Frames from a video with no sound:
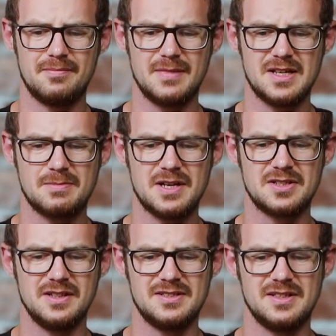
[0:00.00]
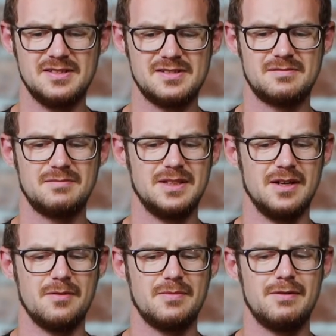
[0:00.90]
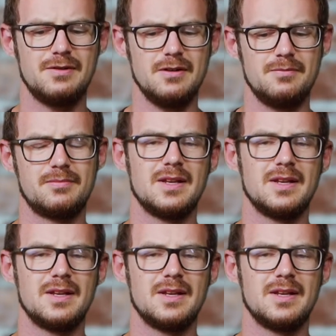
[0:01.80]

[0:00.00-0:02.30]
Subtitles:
especially since, you know, if you